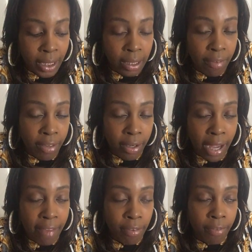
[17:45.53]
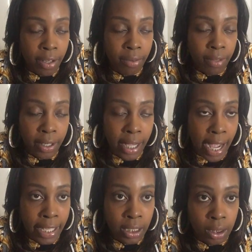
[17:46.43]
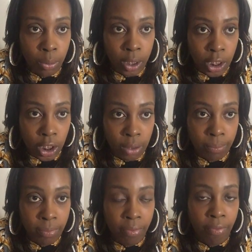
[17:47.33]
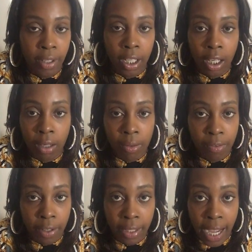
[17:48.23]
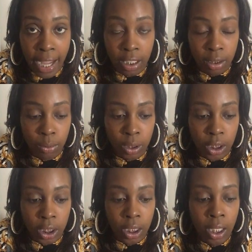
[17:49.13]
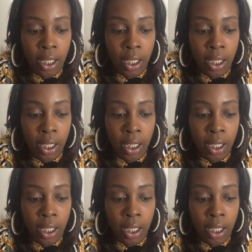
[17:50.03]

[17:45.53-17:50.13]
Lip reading: They have a very, very high intuition. Very, very high intuition.